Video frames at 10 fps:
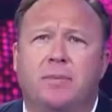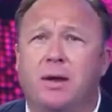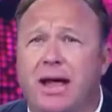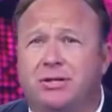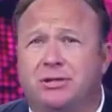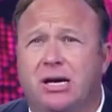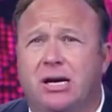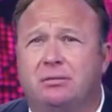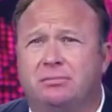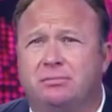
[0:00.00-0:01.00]
In the next
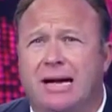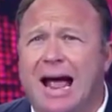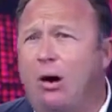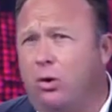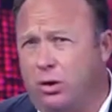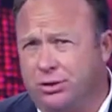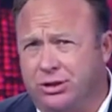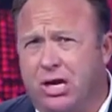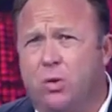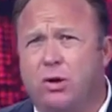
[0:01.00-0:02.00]
hour or
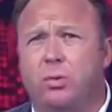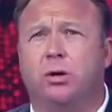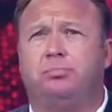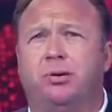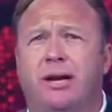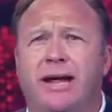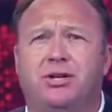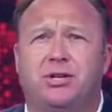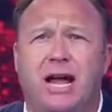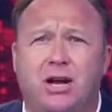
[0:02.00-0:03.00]
so, we will put
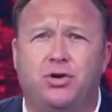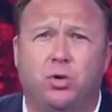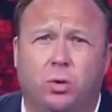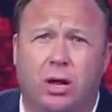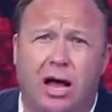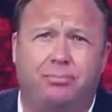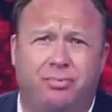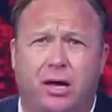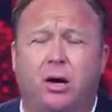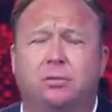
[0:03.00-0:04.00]
a schedule
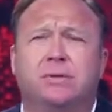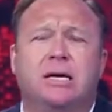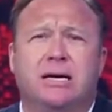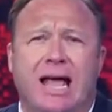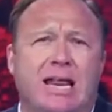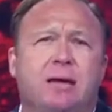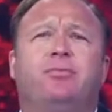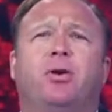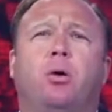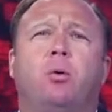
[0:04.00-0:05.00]
up, though, at
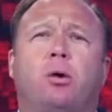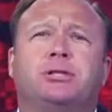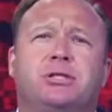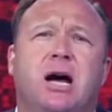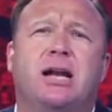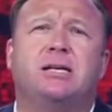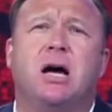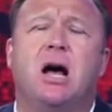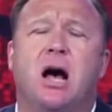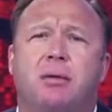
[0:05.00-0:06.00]

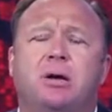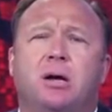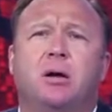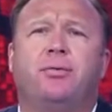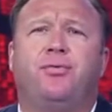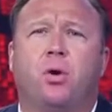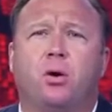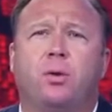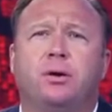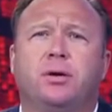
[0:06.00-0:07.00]

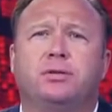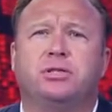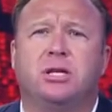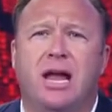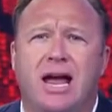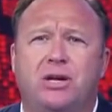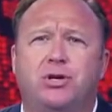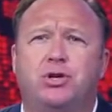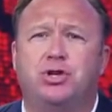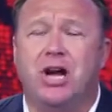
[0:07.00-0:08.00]

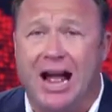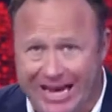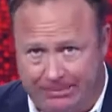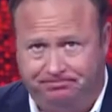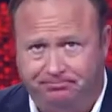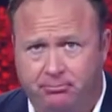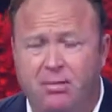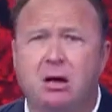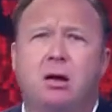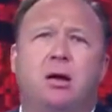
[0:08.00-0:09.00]
Infowars.com/giant.
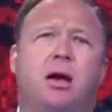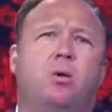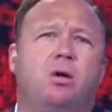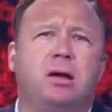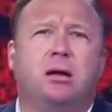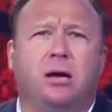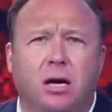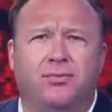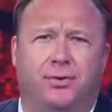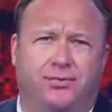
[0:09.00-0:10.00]
And I want to be
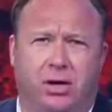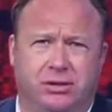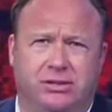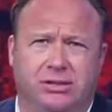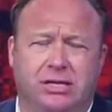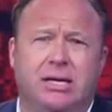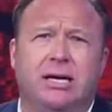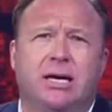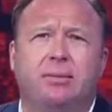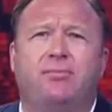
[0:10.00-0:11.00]
clear for folks.
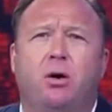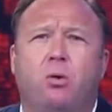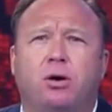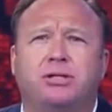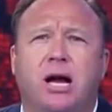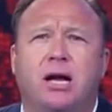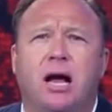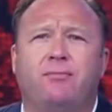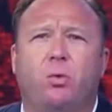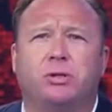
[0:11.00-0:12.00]

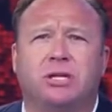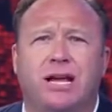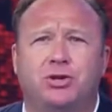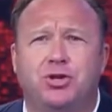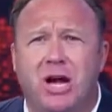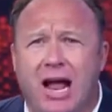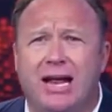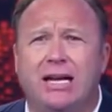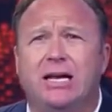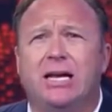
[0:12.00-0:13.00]

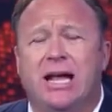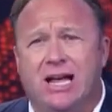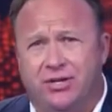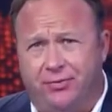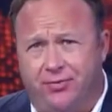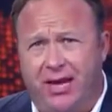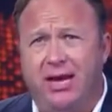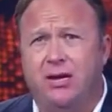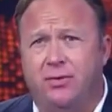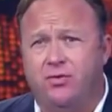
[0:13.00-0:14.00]
Infowars.com/giant has the
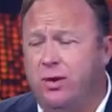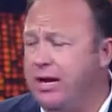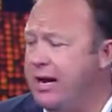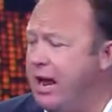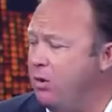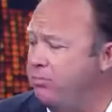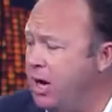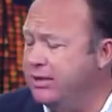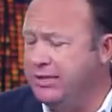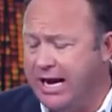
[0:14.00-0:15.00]
feed of the 28-hour
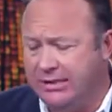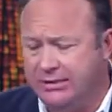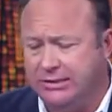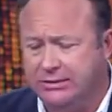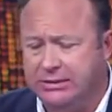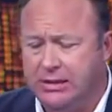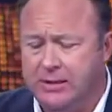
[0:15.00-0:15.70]
broadcast.